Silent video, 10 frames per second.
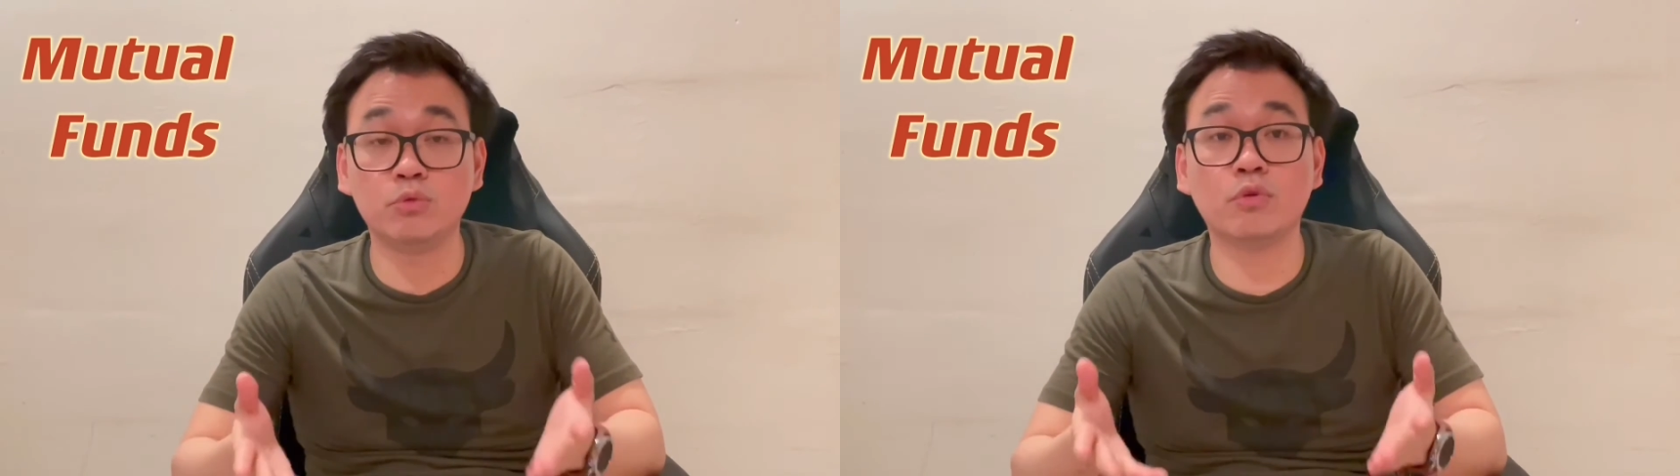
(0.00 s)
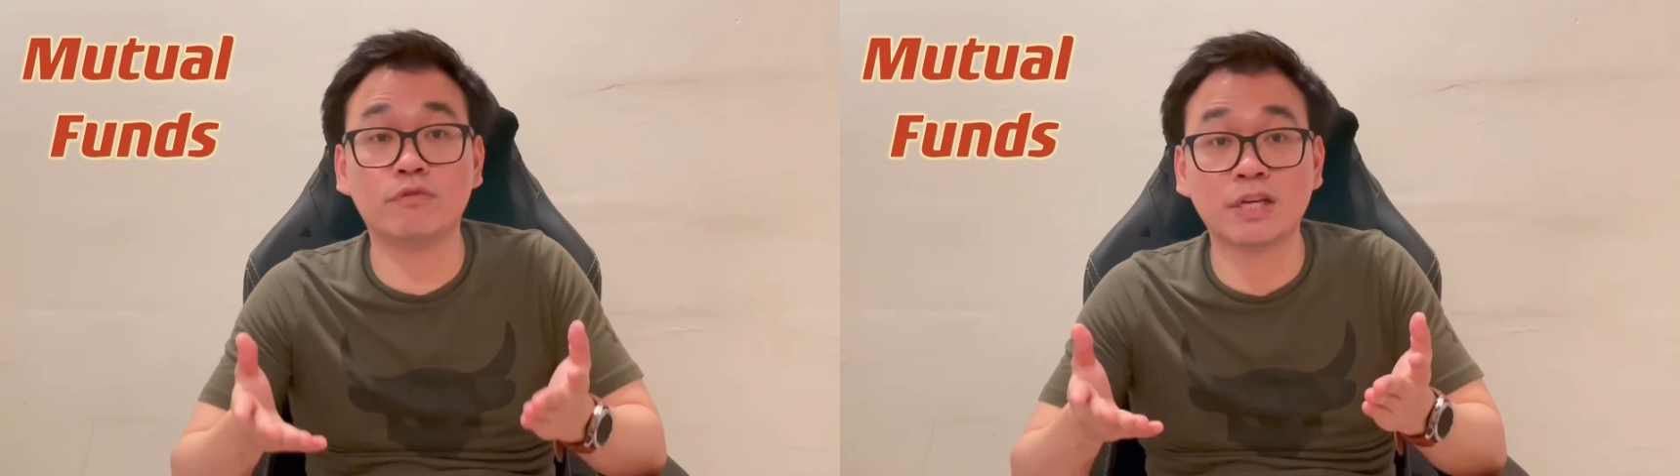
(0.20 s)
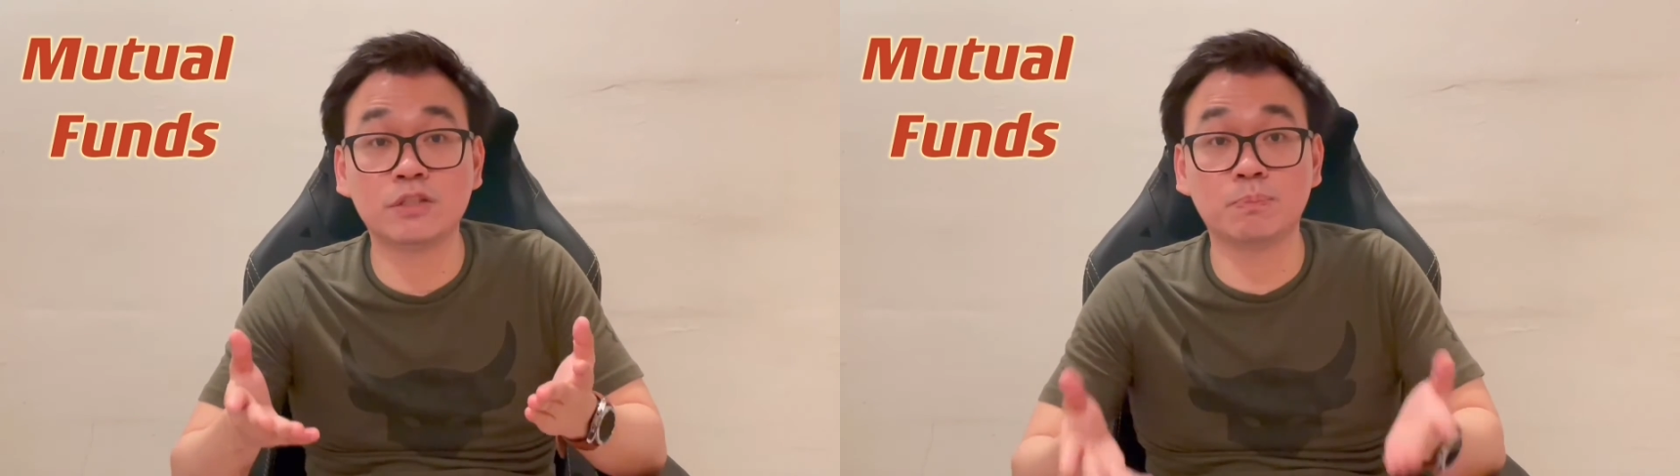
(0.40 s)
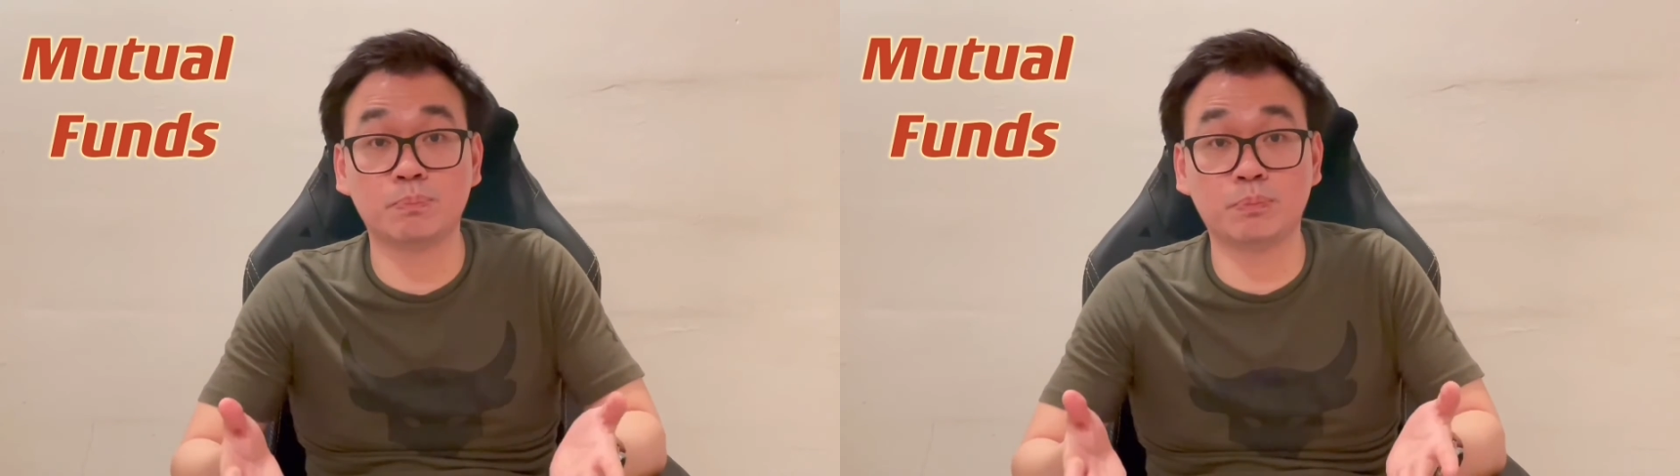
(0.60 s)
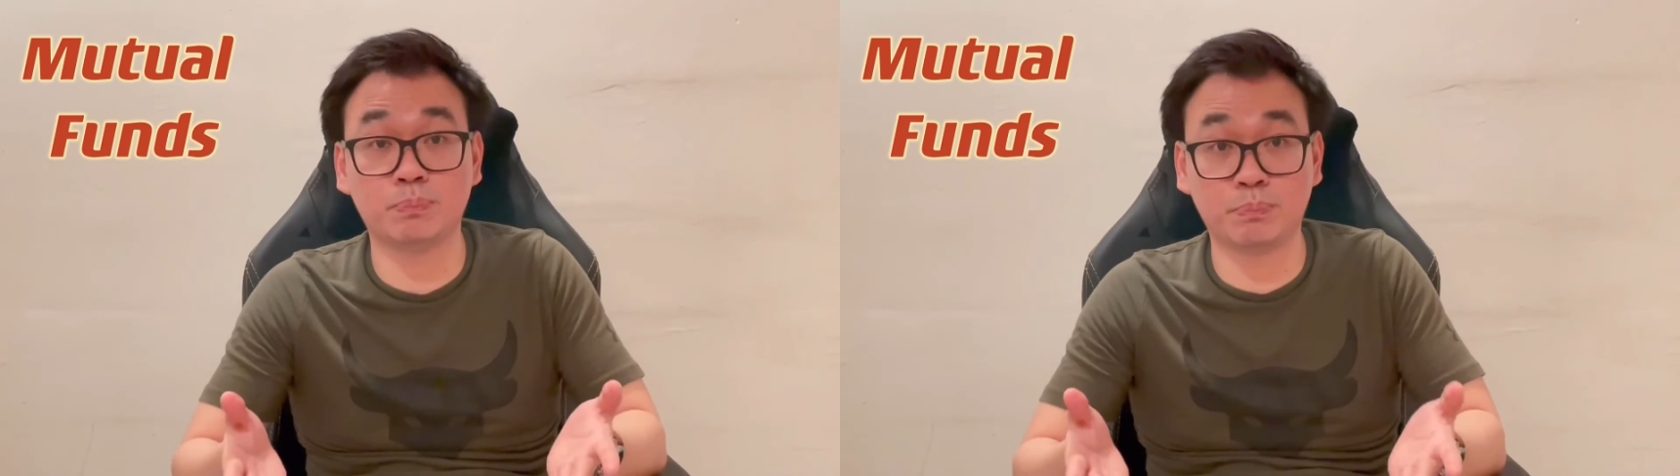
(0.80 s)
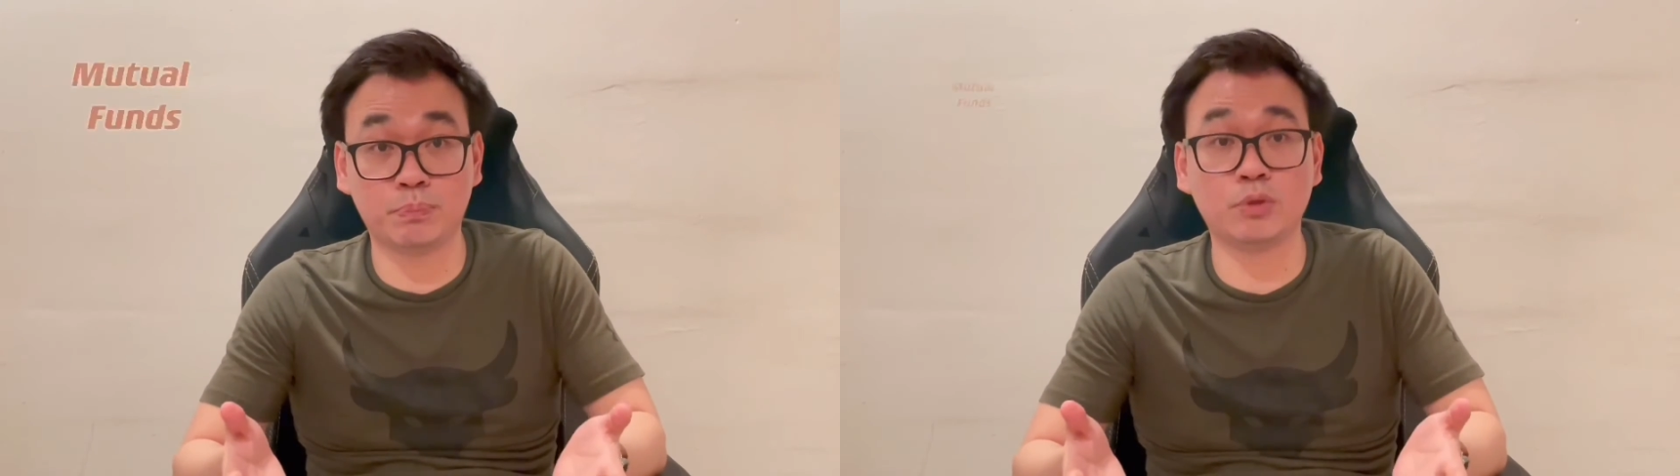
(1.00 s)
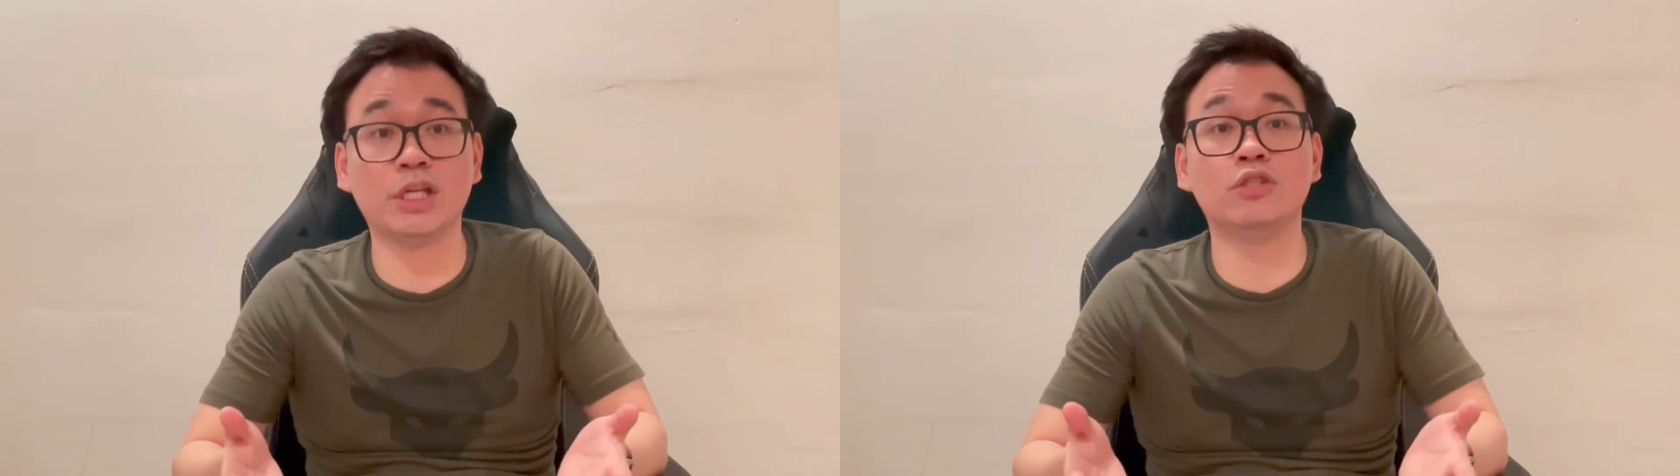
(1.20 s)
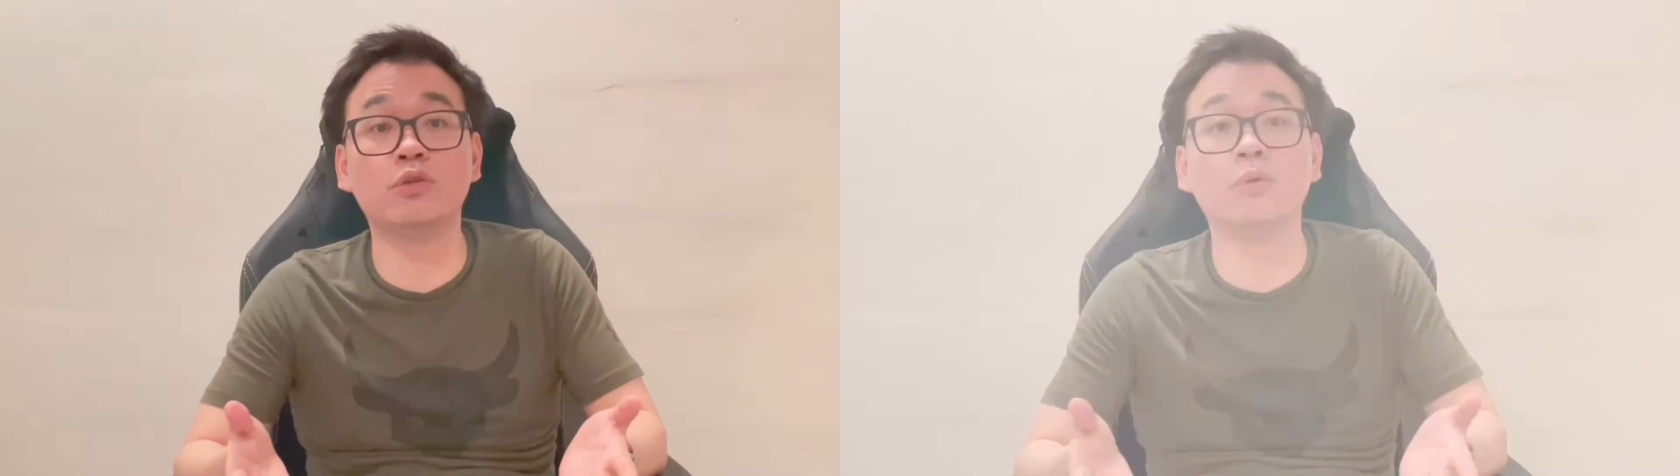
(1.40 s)
mutual funds put
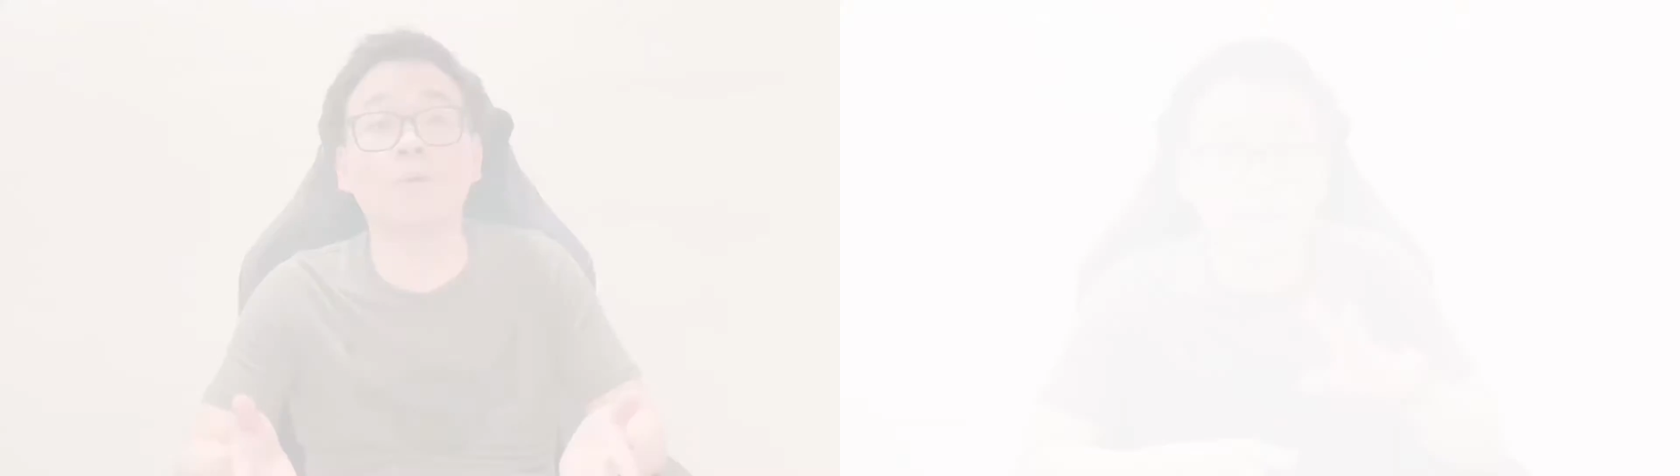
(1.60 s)
into.